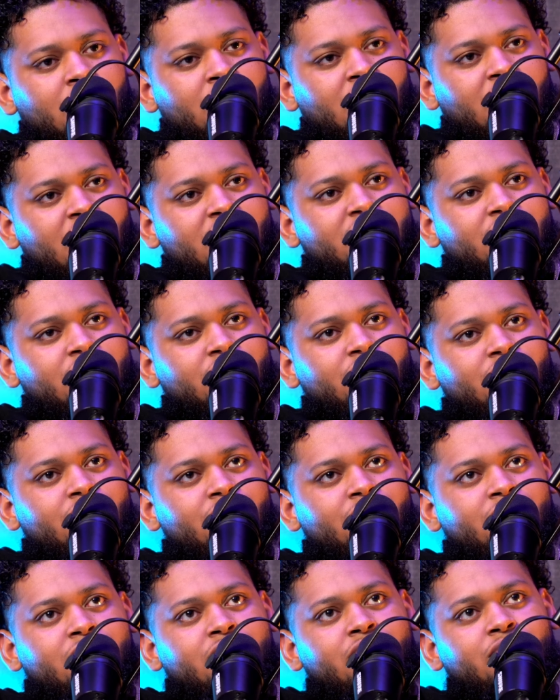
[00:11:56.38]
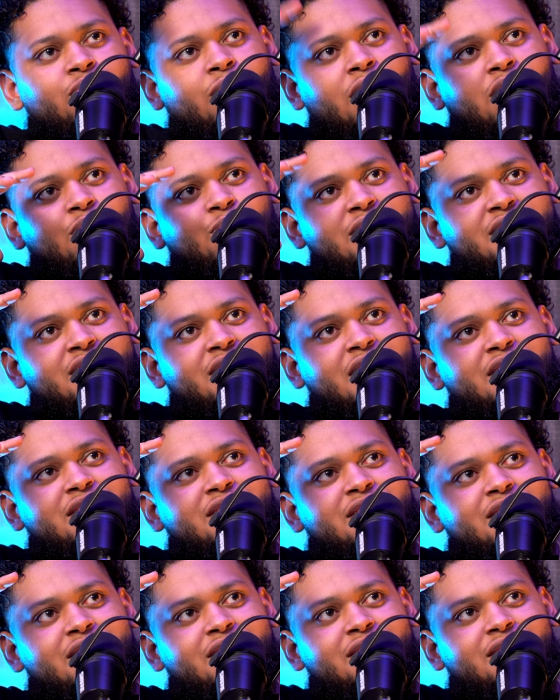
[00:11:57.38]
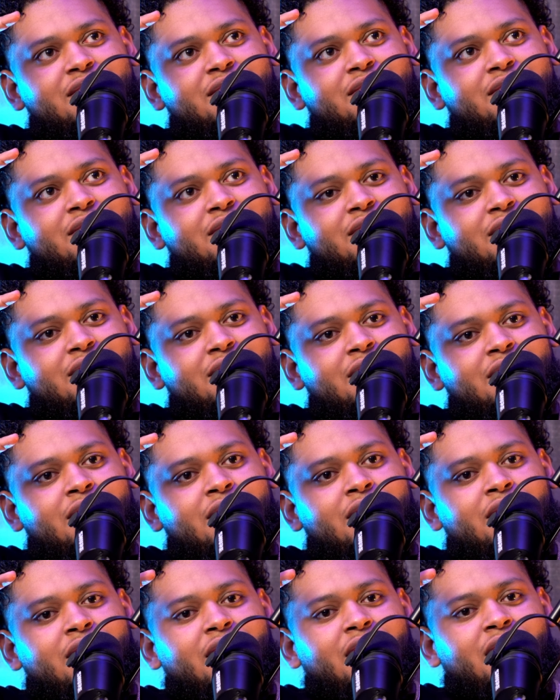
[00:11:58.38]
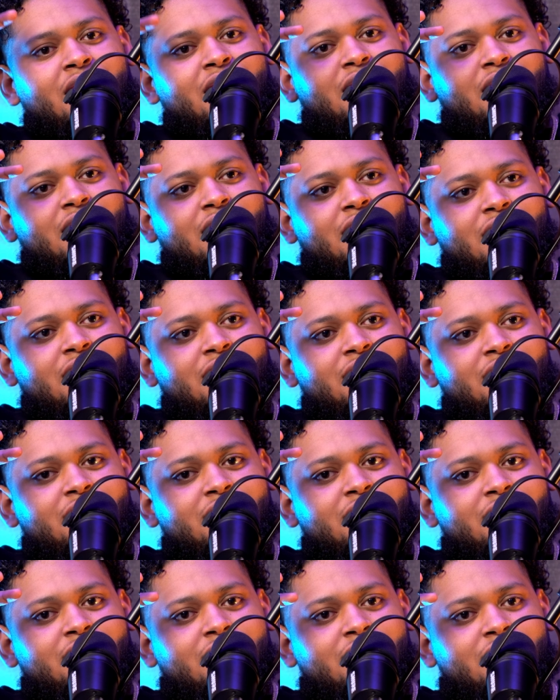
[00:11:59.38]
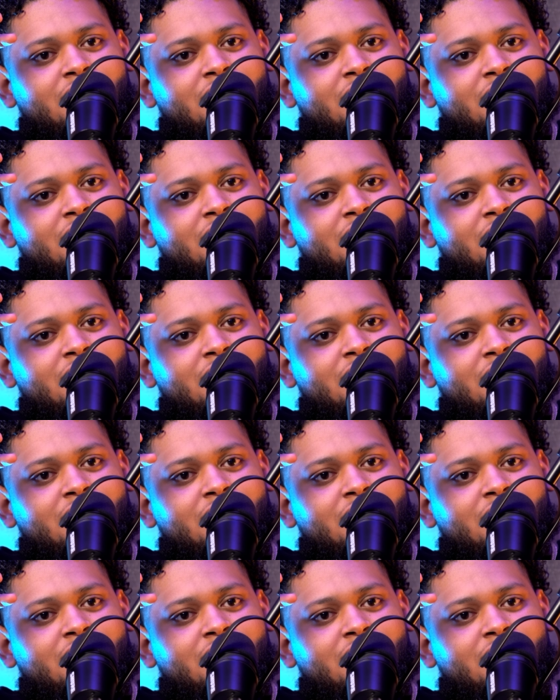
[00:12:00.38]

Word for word: Okay, so you work with Say Cheese, and then